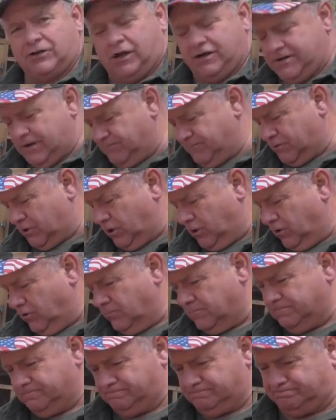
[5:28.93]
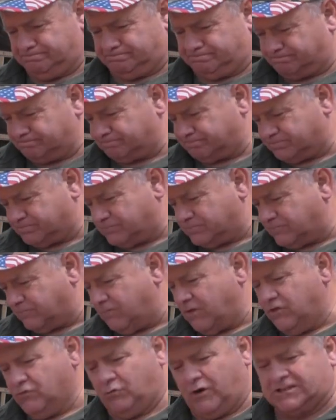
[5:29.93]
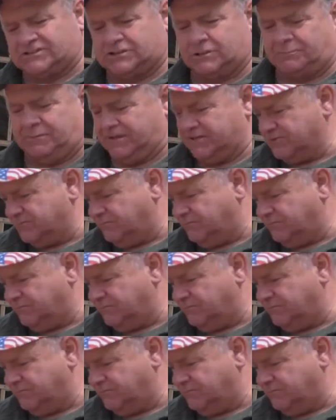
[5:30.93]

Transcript: not difficult. The recipe